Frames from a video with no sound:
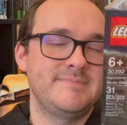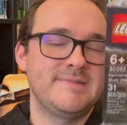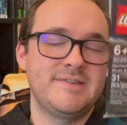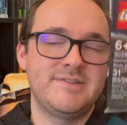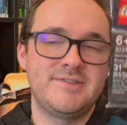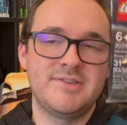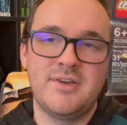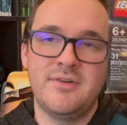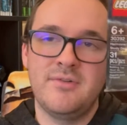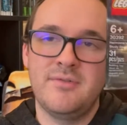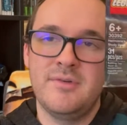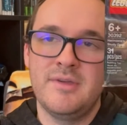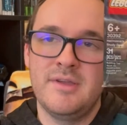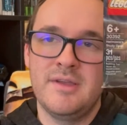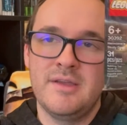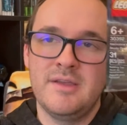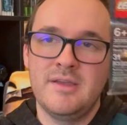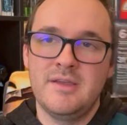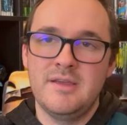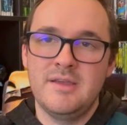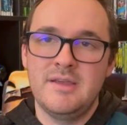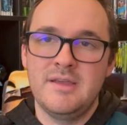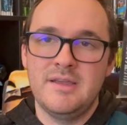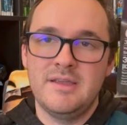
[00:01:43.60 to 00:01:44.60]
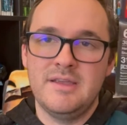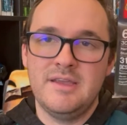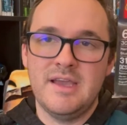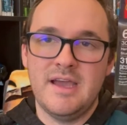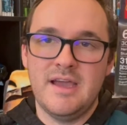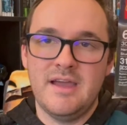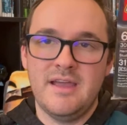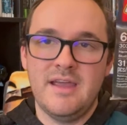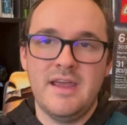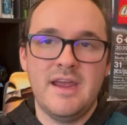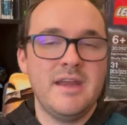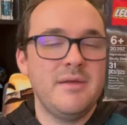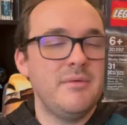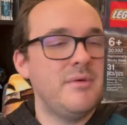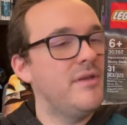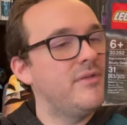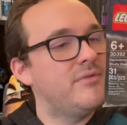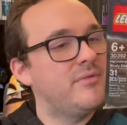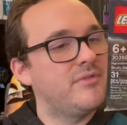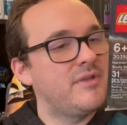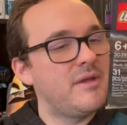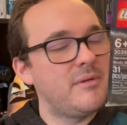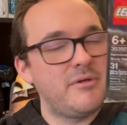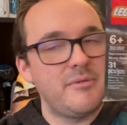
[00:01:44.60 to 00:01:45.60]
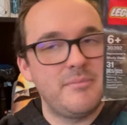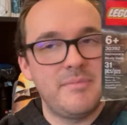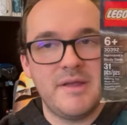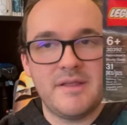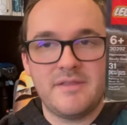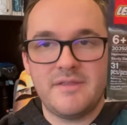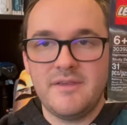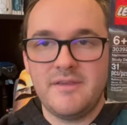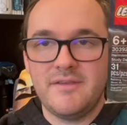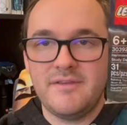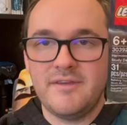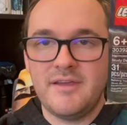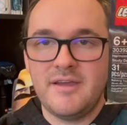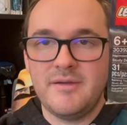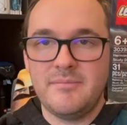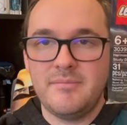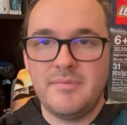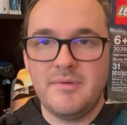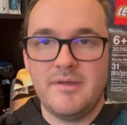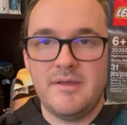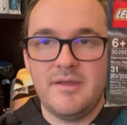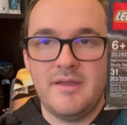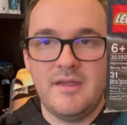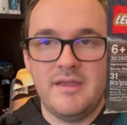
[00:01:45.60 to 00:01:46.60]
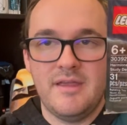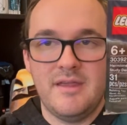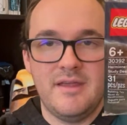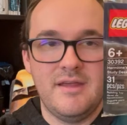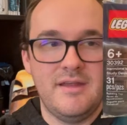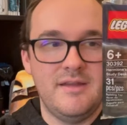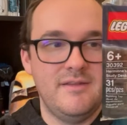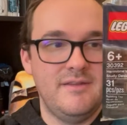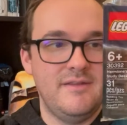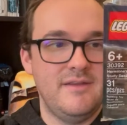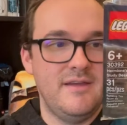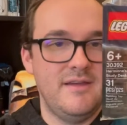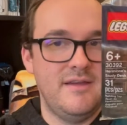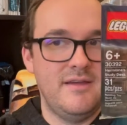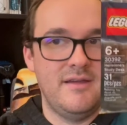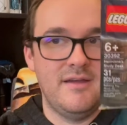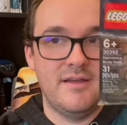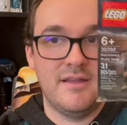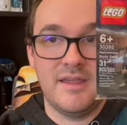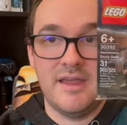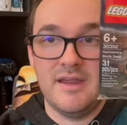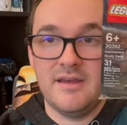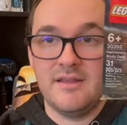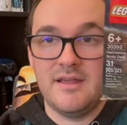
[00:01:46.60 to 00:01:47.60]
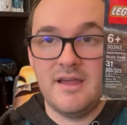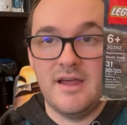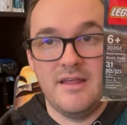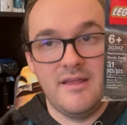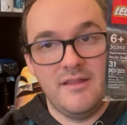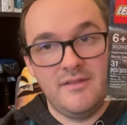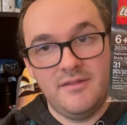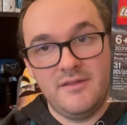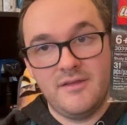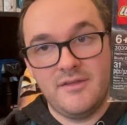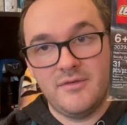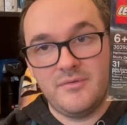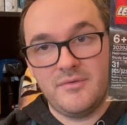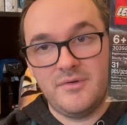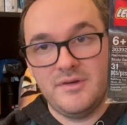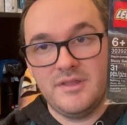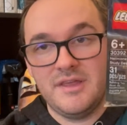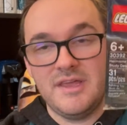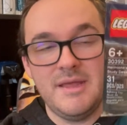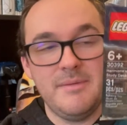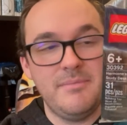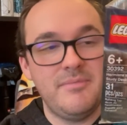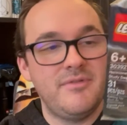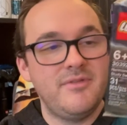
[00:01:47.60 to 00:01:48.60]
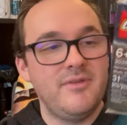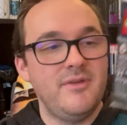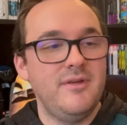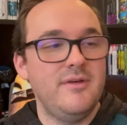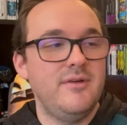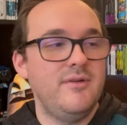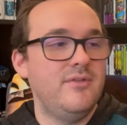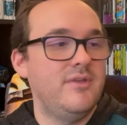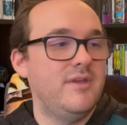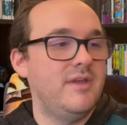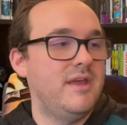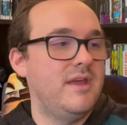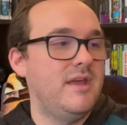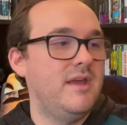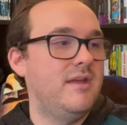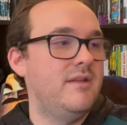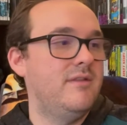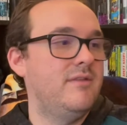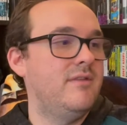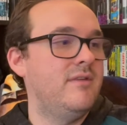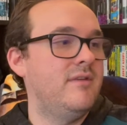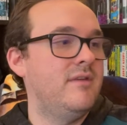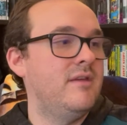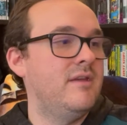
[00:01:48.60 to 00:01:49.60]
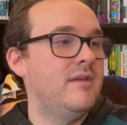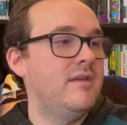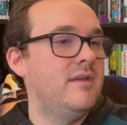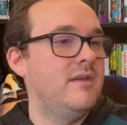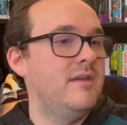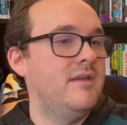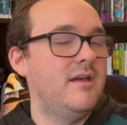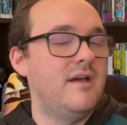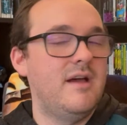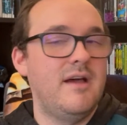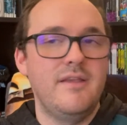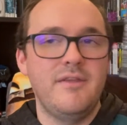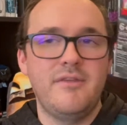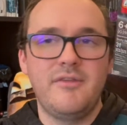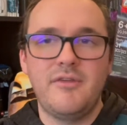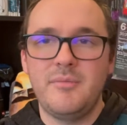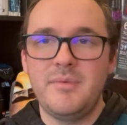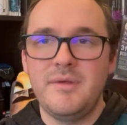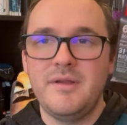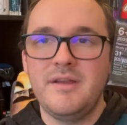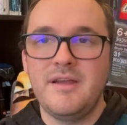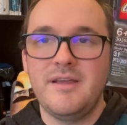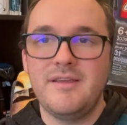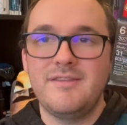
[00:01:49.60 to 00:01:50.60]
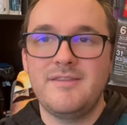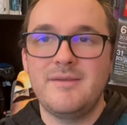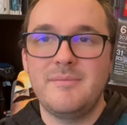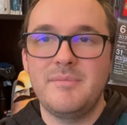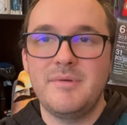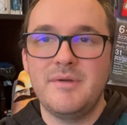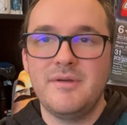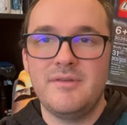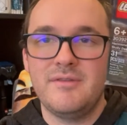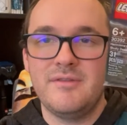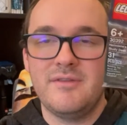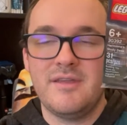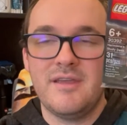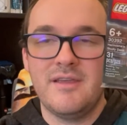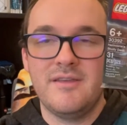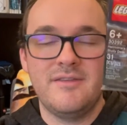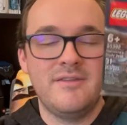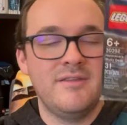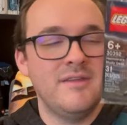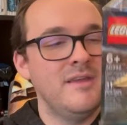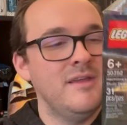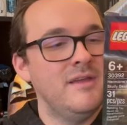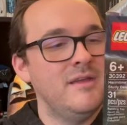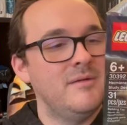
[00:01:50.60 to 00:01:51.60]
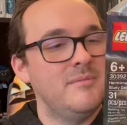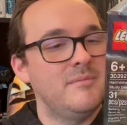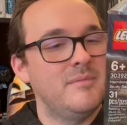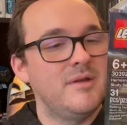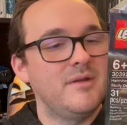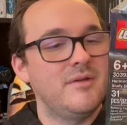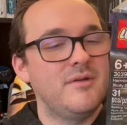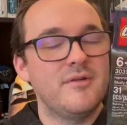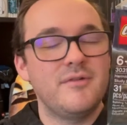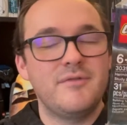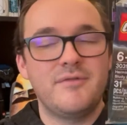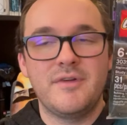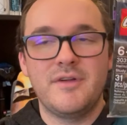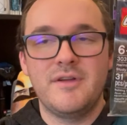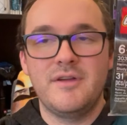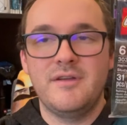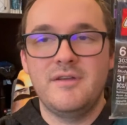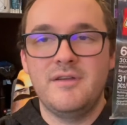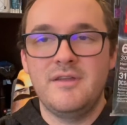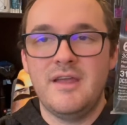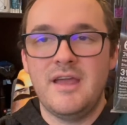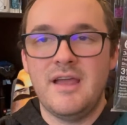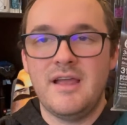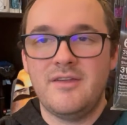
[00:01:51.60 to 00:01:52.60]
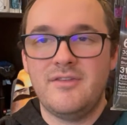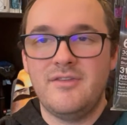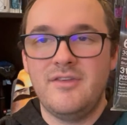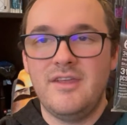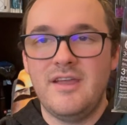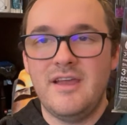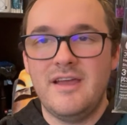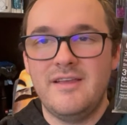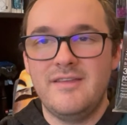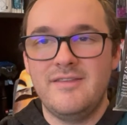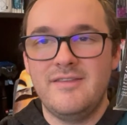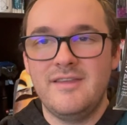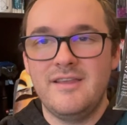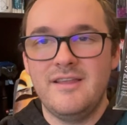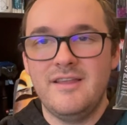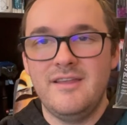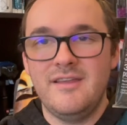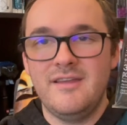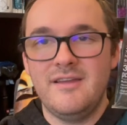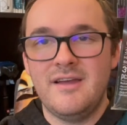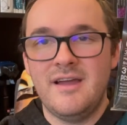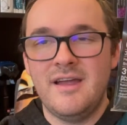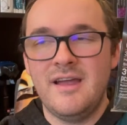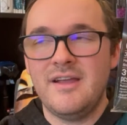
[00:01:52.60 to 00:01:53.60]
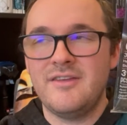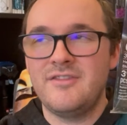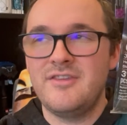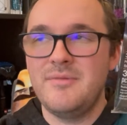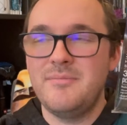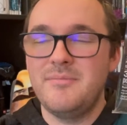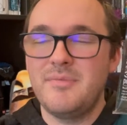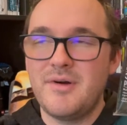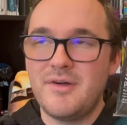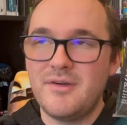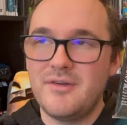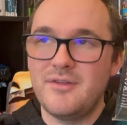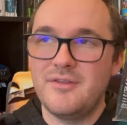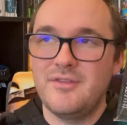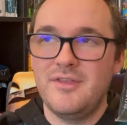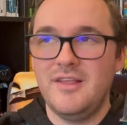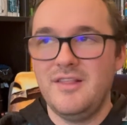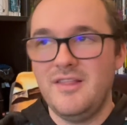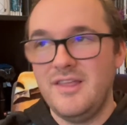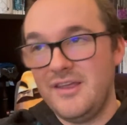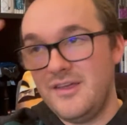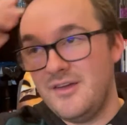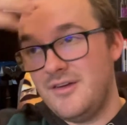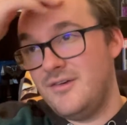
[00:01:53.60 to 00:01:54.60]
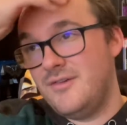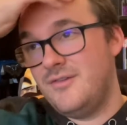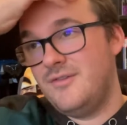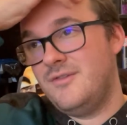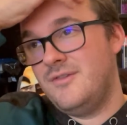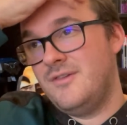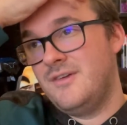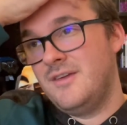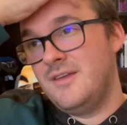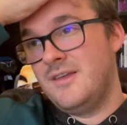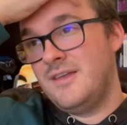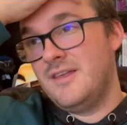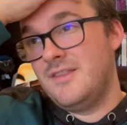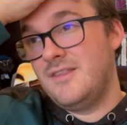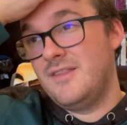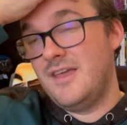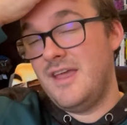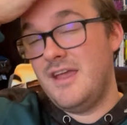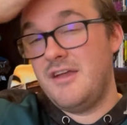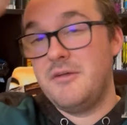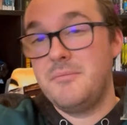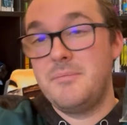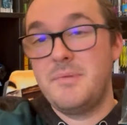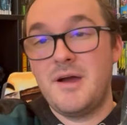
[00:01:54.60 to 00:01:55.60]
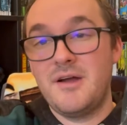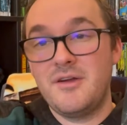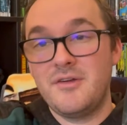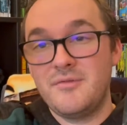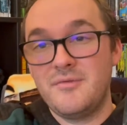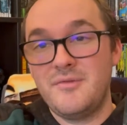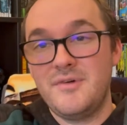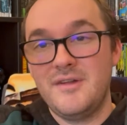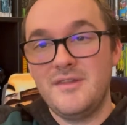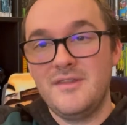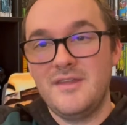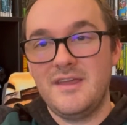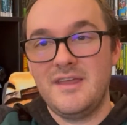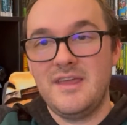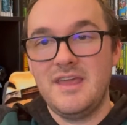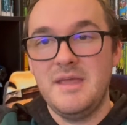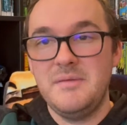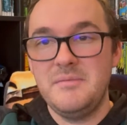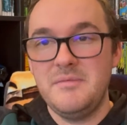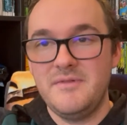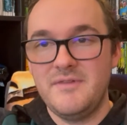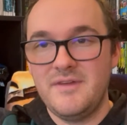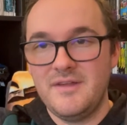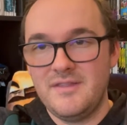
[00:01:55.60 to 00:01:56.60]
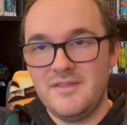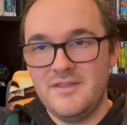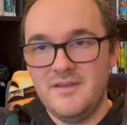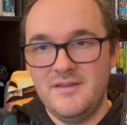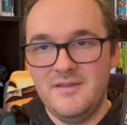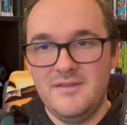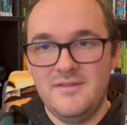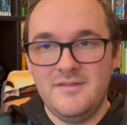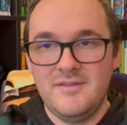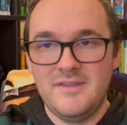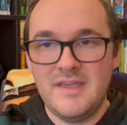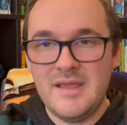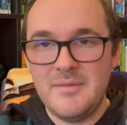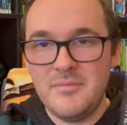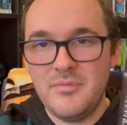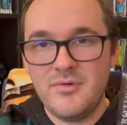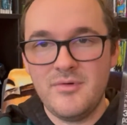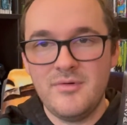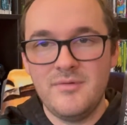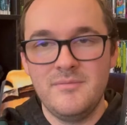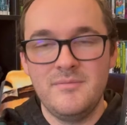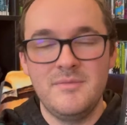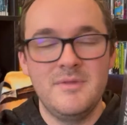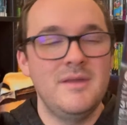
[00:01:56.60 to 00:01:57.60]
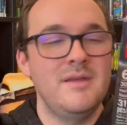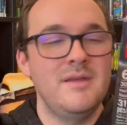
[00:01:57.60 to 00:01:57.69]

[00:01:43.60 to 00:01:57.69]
So yeah, anyways, was able to pick this up, and again, got another one to keep sealed, and this will be nice to build because my girlfriend actually has the, I actually bought her the Lego, the Harry Potter one that came with like the table.